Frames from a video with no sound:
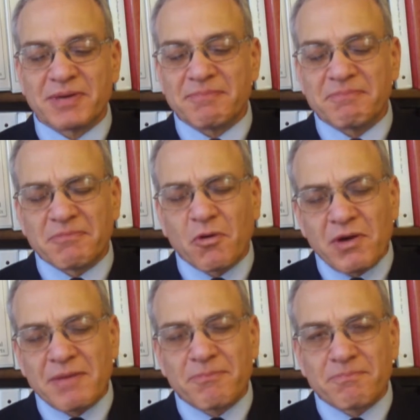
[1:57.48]
but
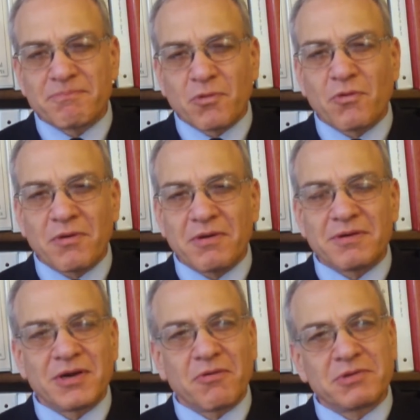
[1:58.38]
more
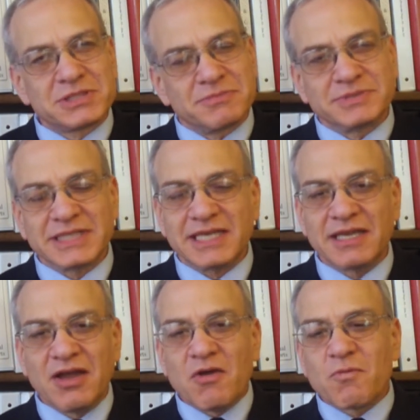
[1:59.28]
noticeably
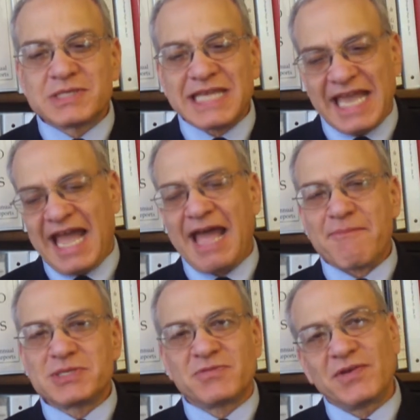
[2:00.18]
was the
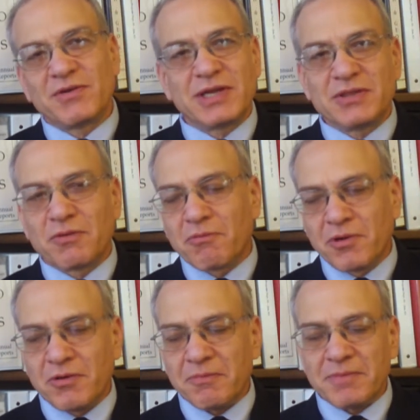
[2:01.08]
atmosphere in the
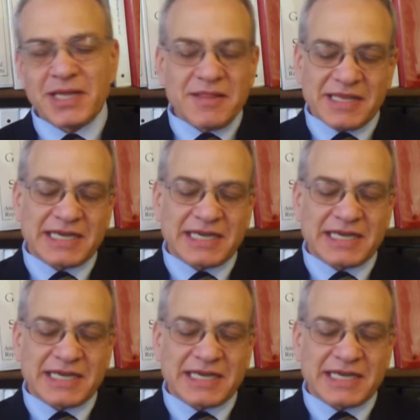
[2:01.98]
room, the